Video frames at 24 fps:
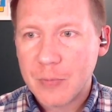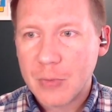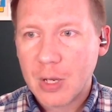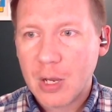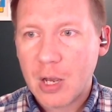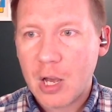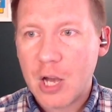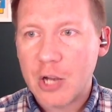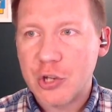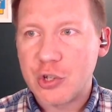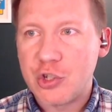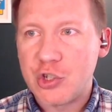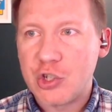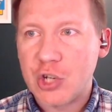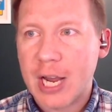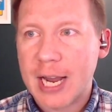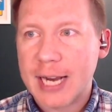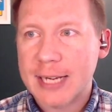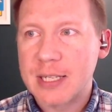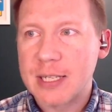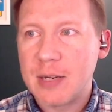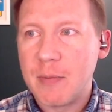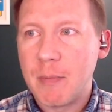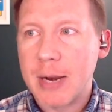a
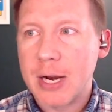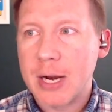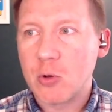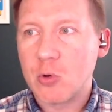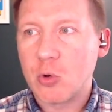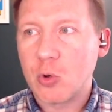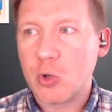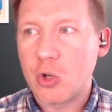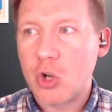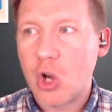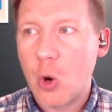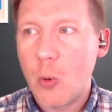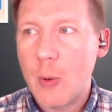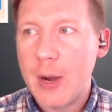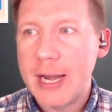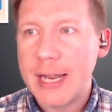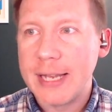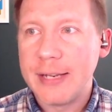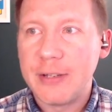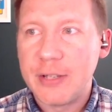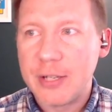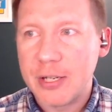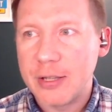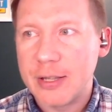Jackson Merrill going
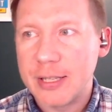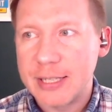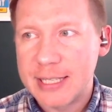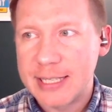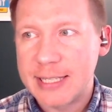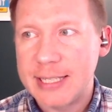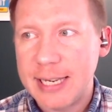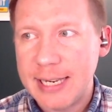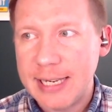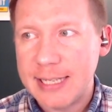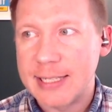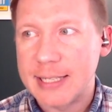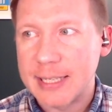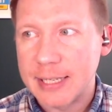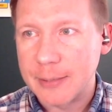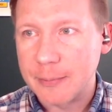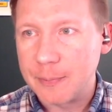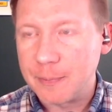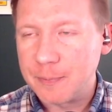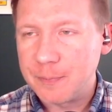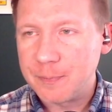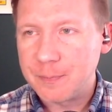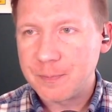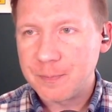into the
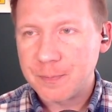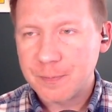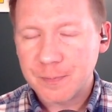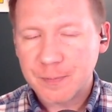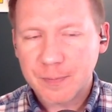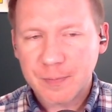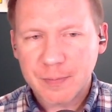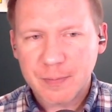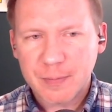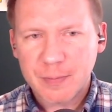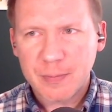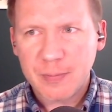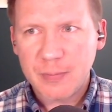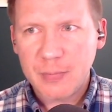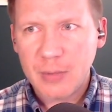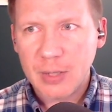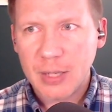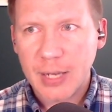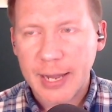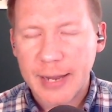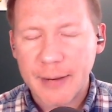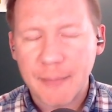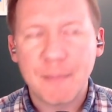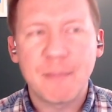season,
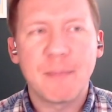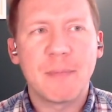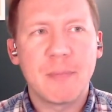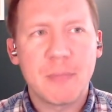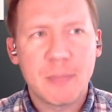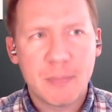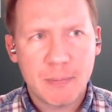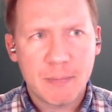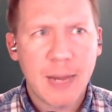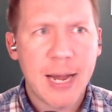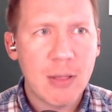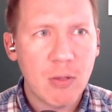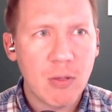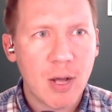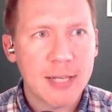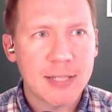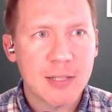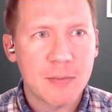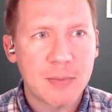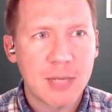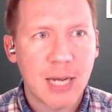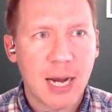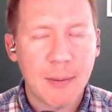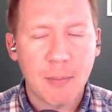and he lost
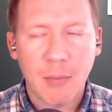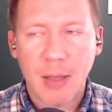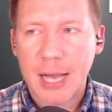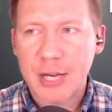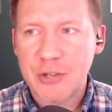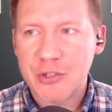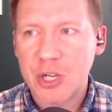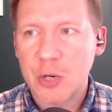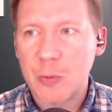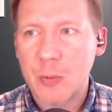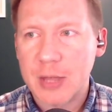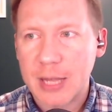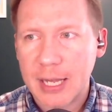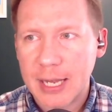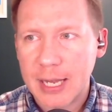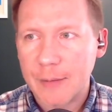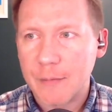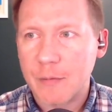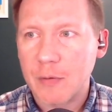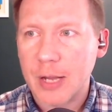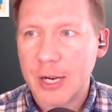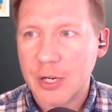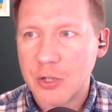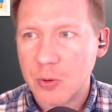some time last year with the
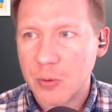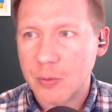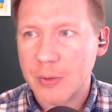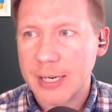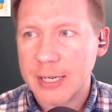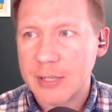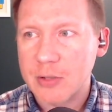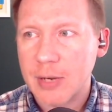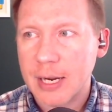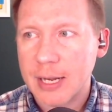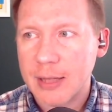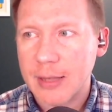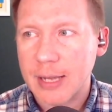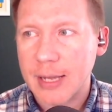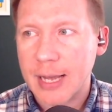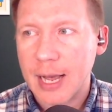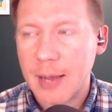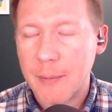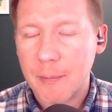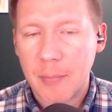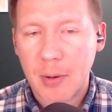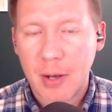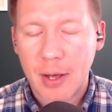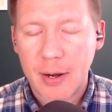hip flexor and things like
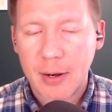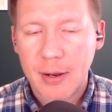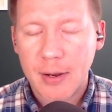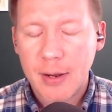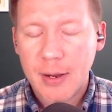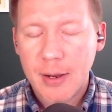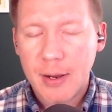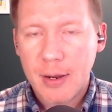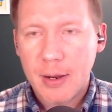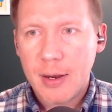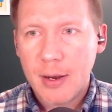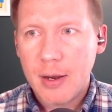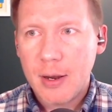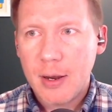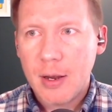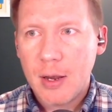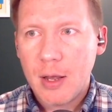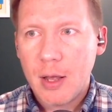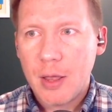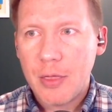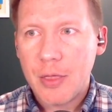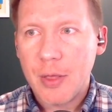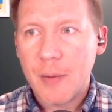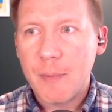that. But
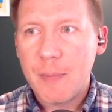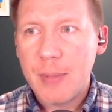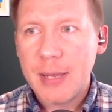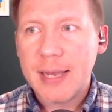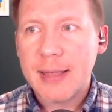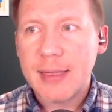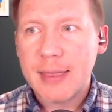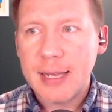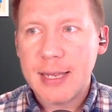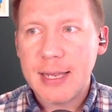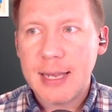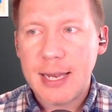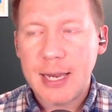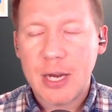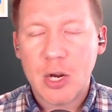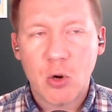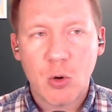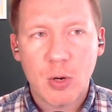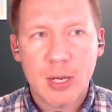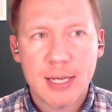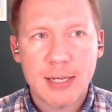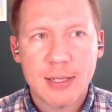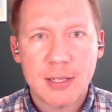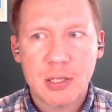the big thing
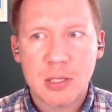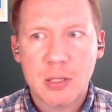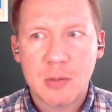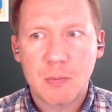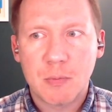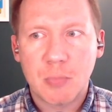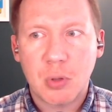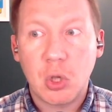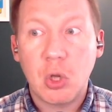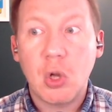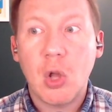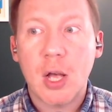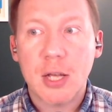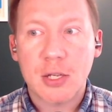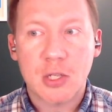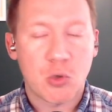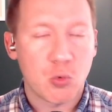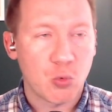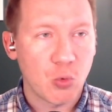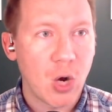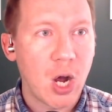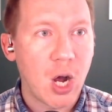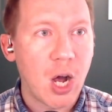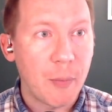here is plus
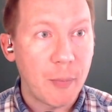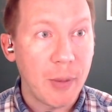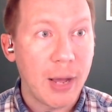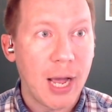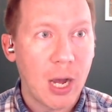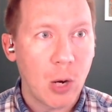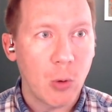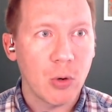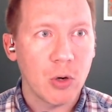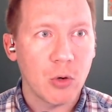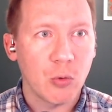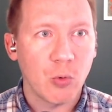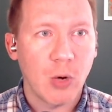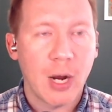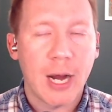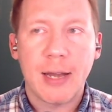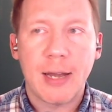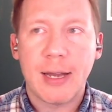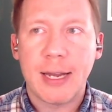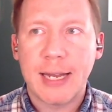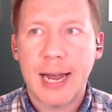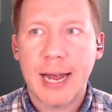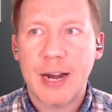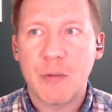raw power, right?
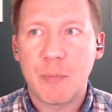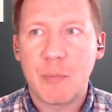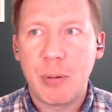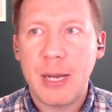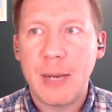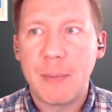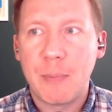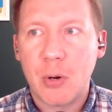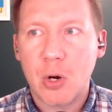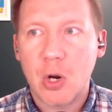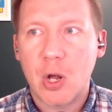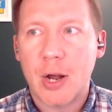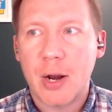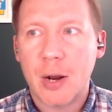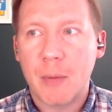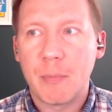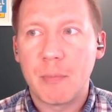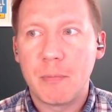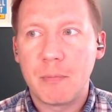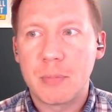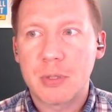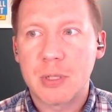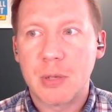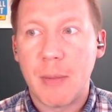He put
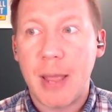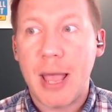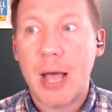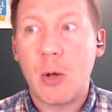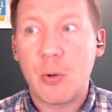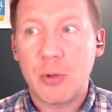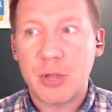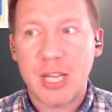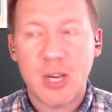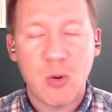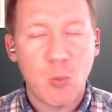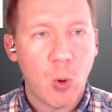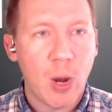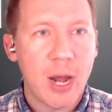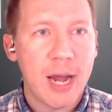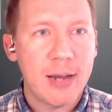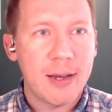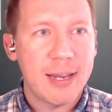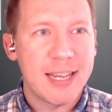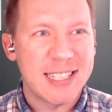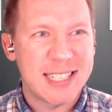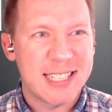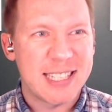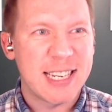on some healthy weight
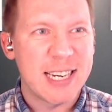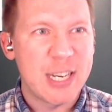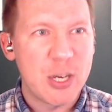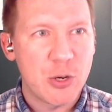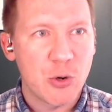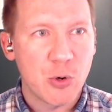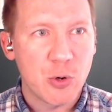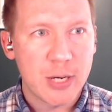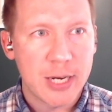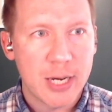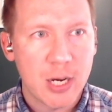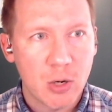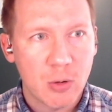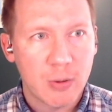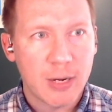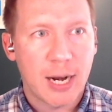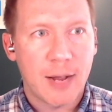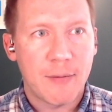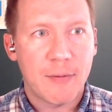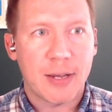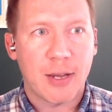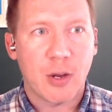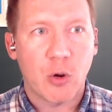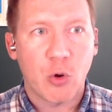his senior year, kind
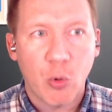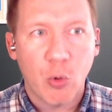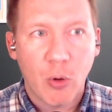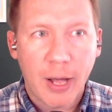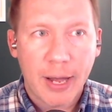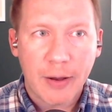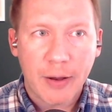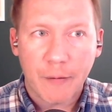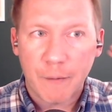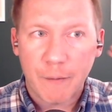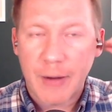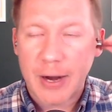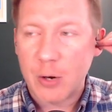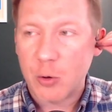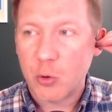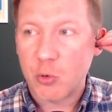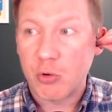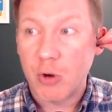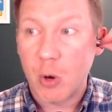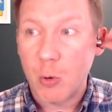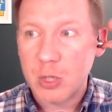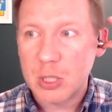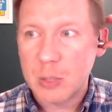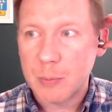of like a final
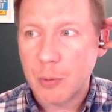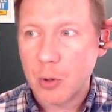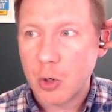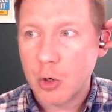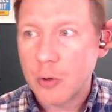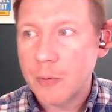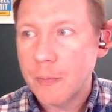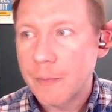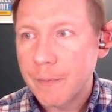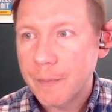growth spurt.